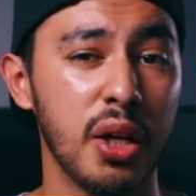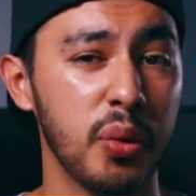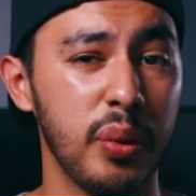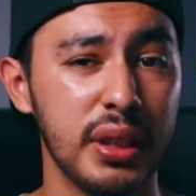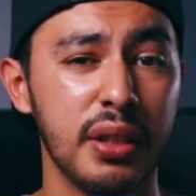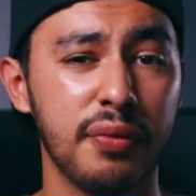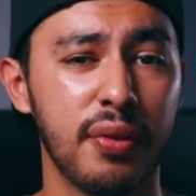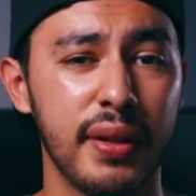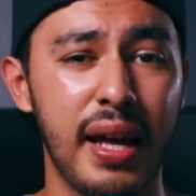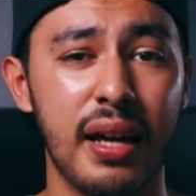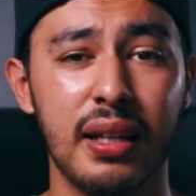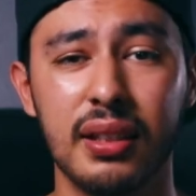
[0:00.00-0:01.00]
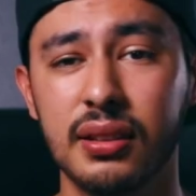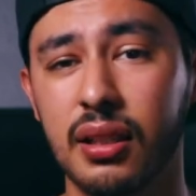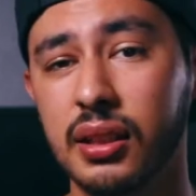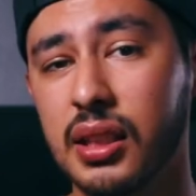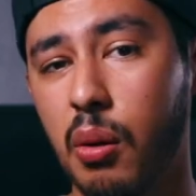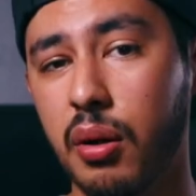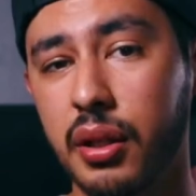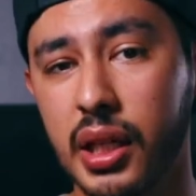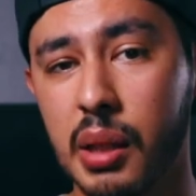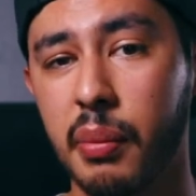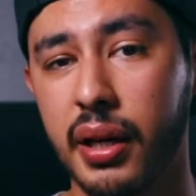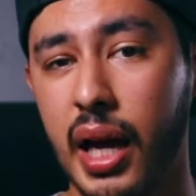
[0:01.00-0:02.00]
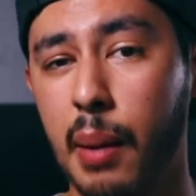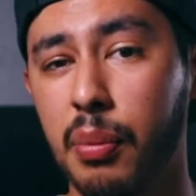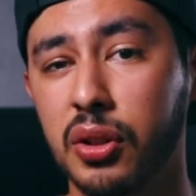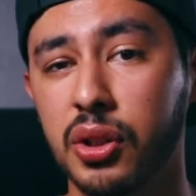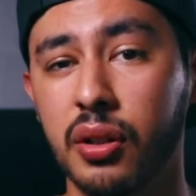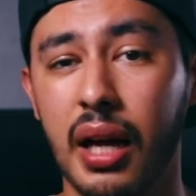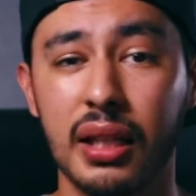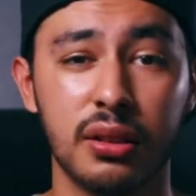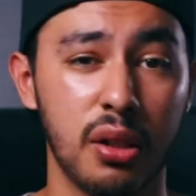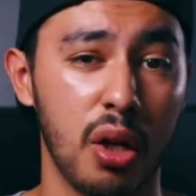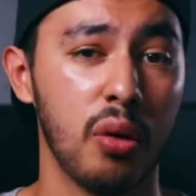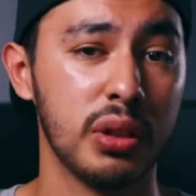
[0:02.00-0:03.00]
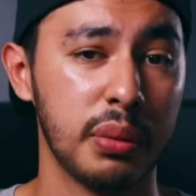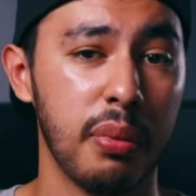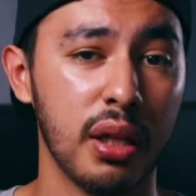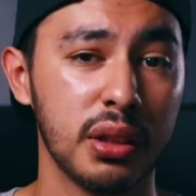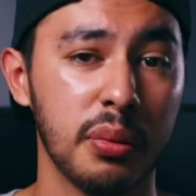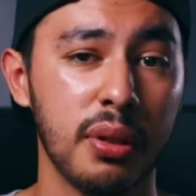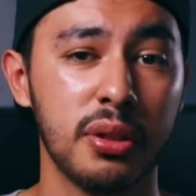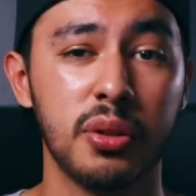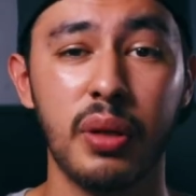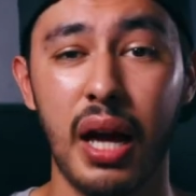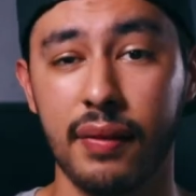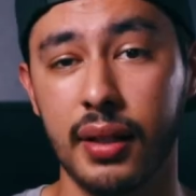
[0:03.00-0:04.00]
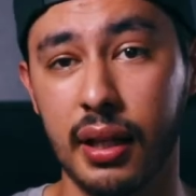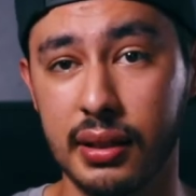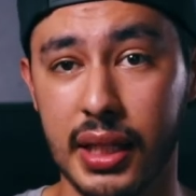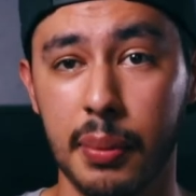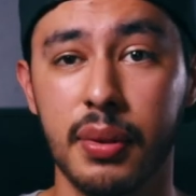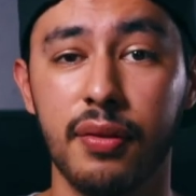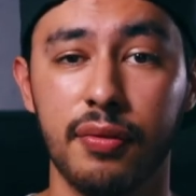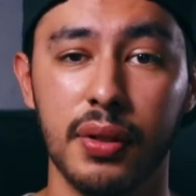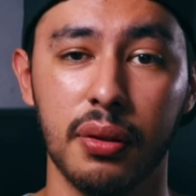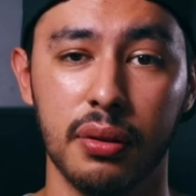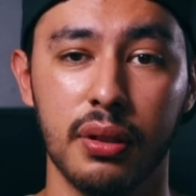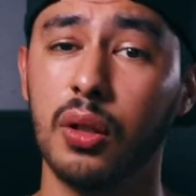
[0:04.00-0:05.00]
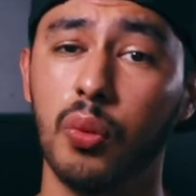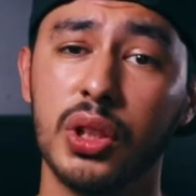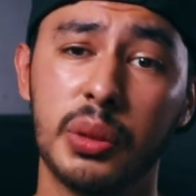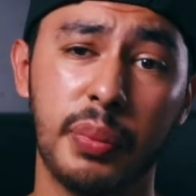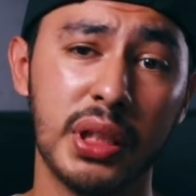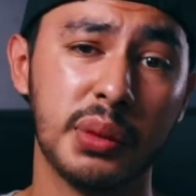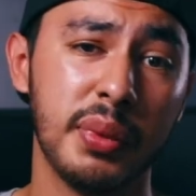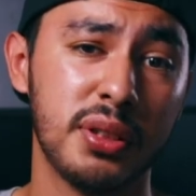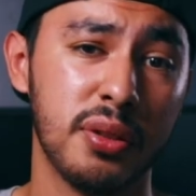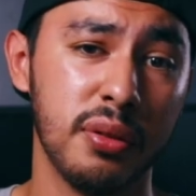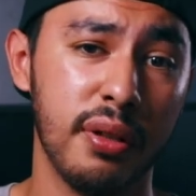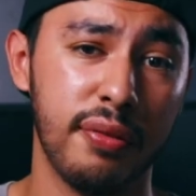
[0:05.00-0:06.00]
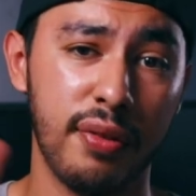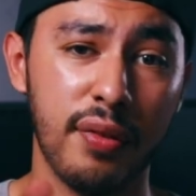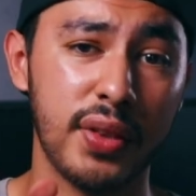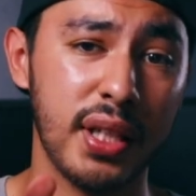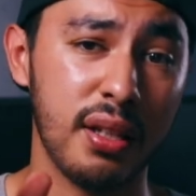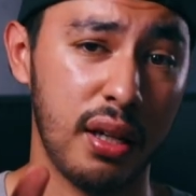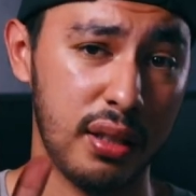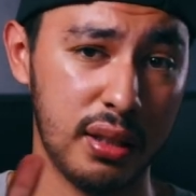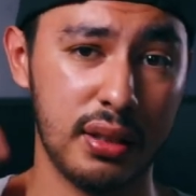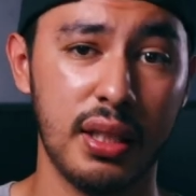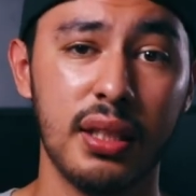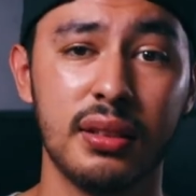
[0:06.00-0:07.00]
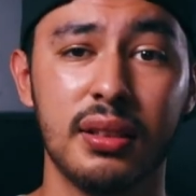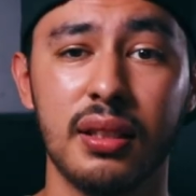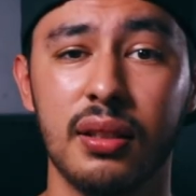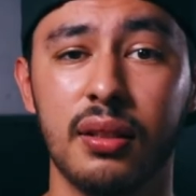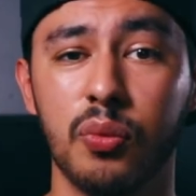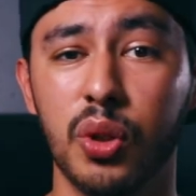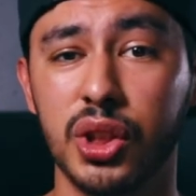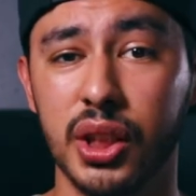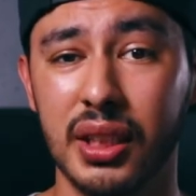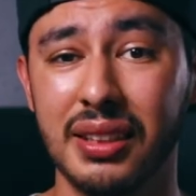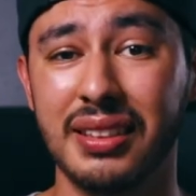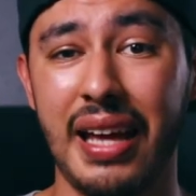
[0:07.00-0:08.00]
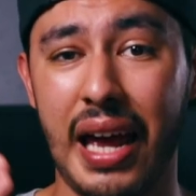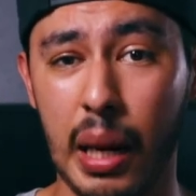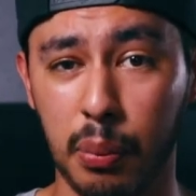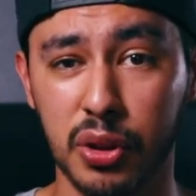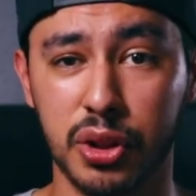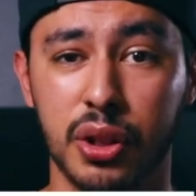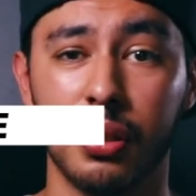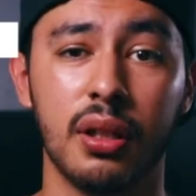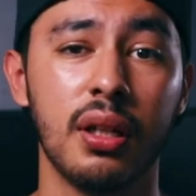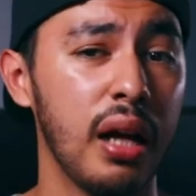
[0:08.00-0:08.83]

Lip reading: Reason for that is because I want to keep my aperture as low as possible to have that depth of field. Which brings me to the fifth thing on this list, which is aperture.